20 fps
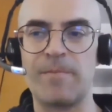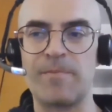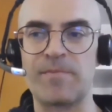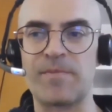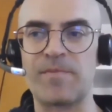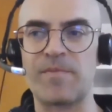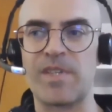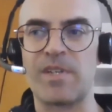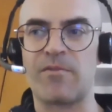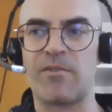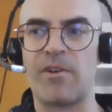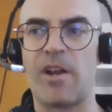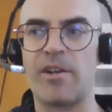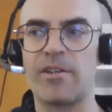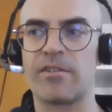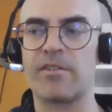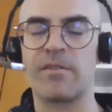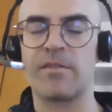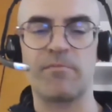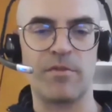for how you
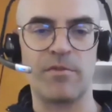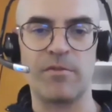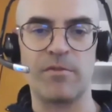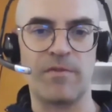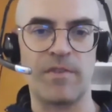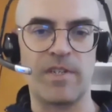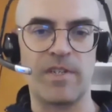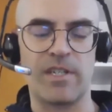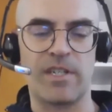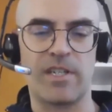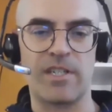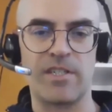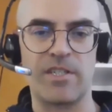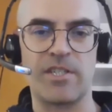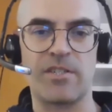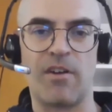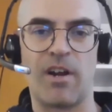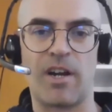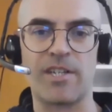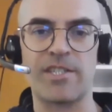could improve
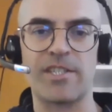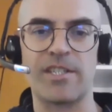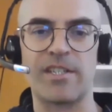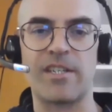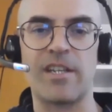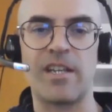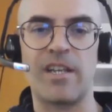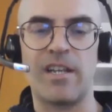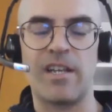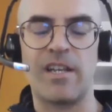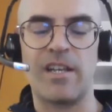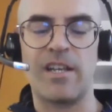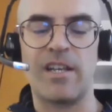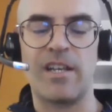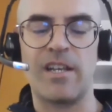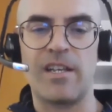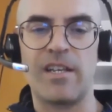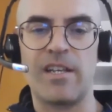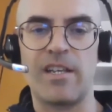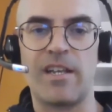construction.
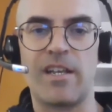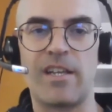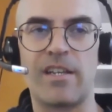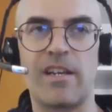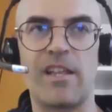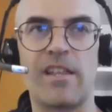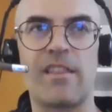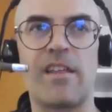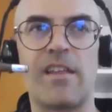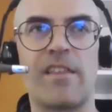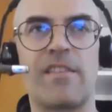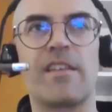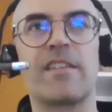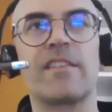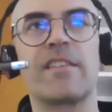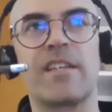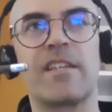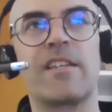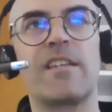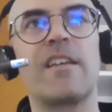And I think
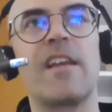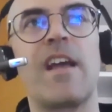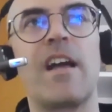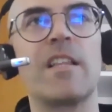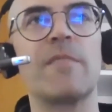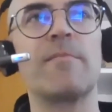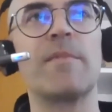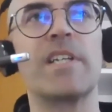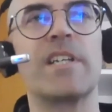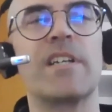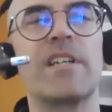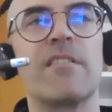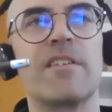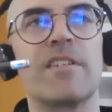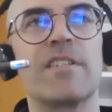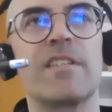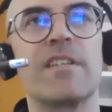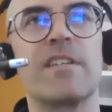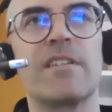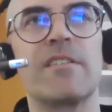the key element here is
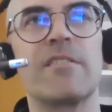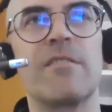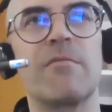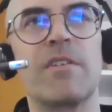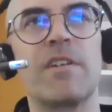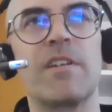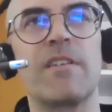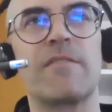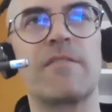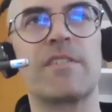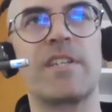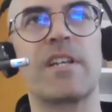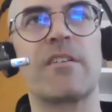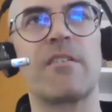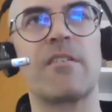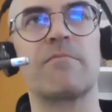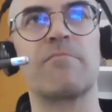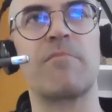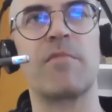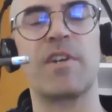that, if Synchro
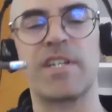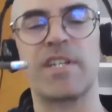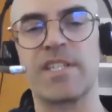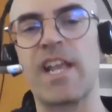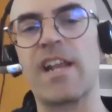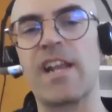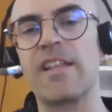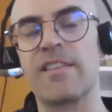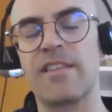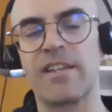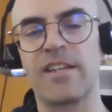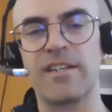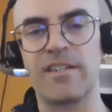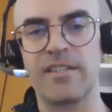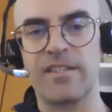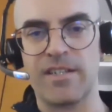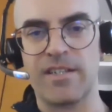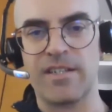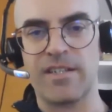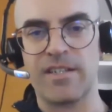brings anything into
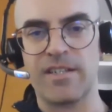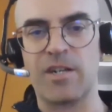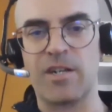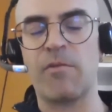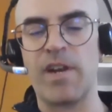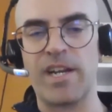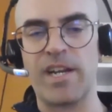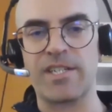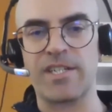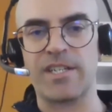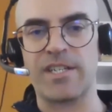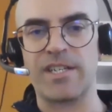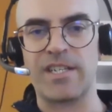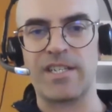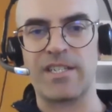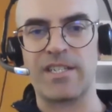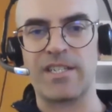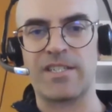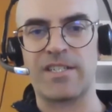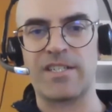the equation,
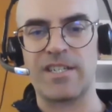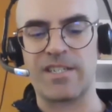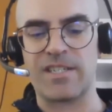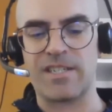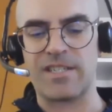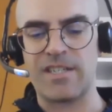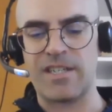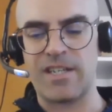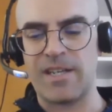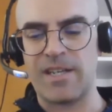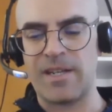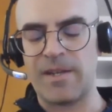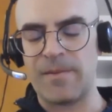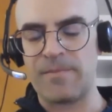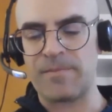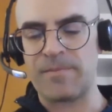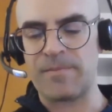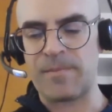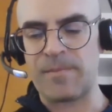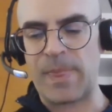
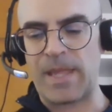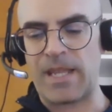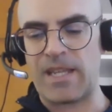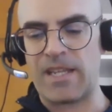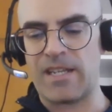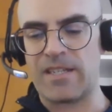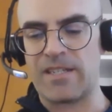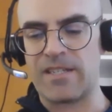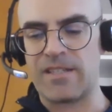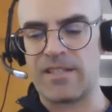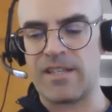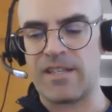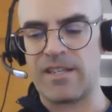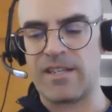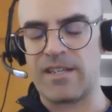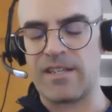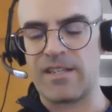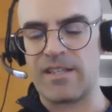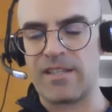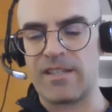it's that
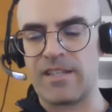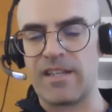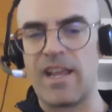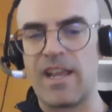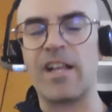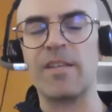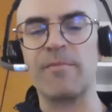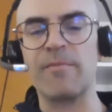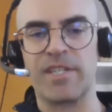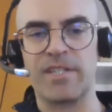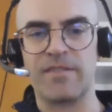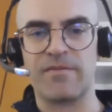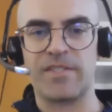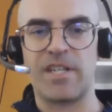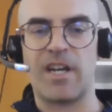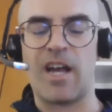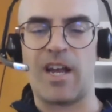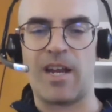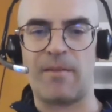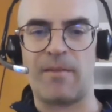the element of
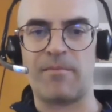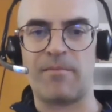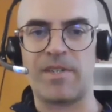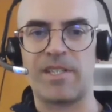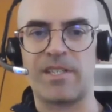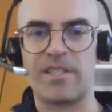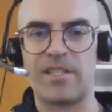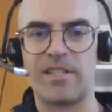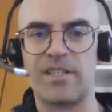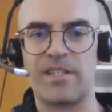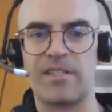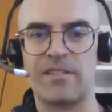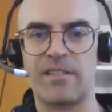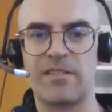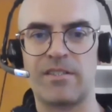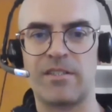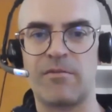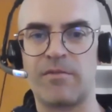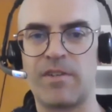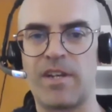time. And
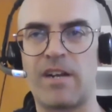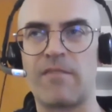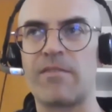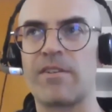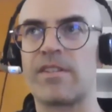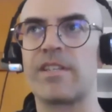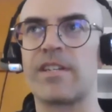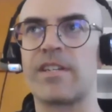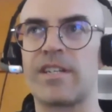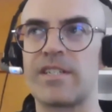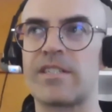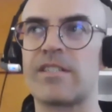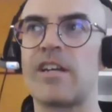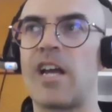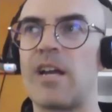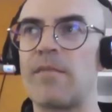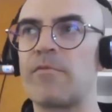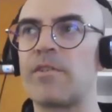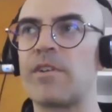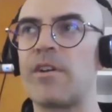then, everything is
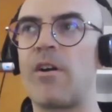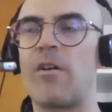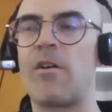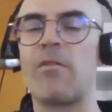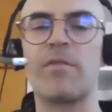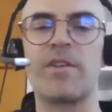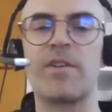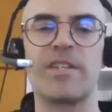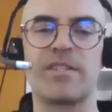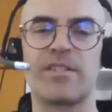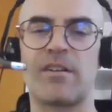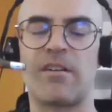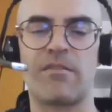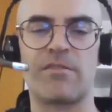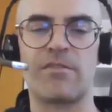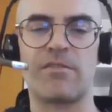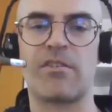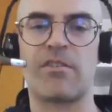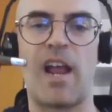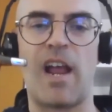time. We always
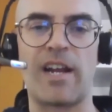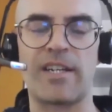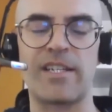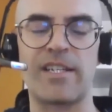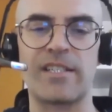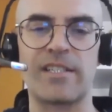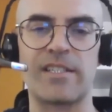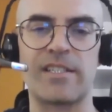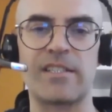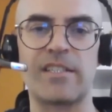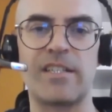are tracking